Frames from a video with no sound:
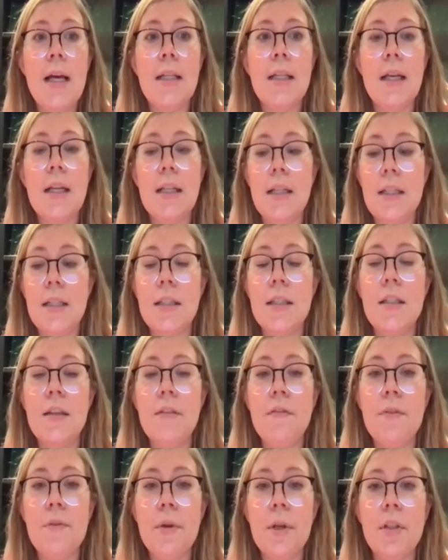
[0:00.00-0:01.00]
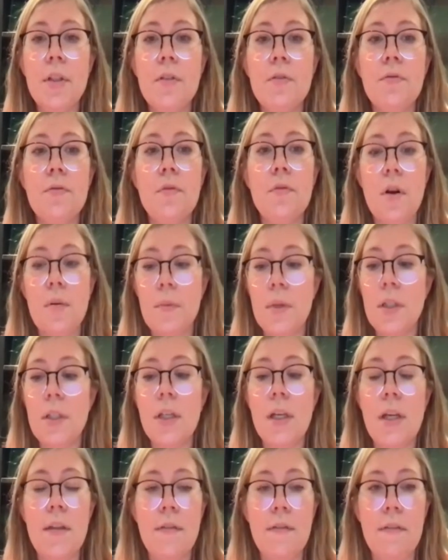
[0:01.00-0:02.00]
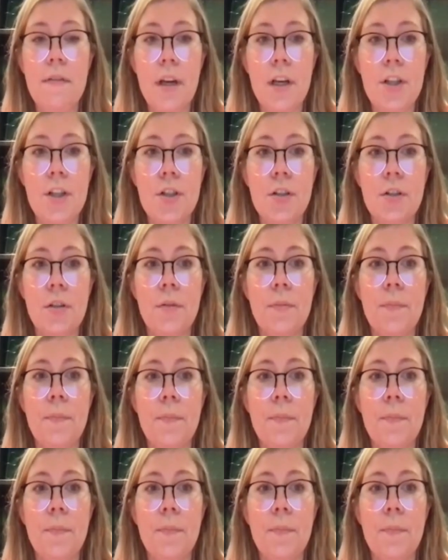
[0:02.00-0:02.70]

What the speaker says: that is different from the infection.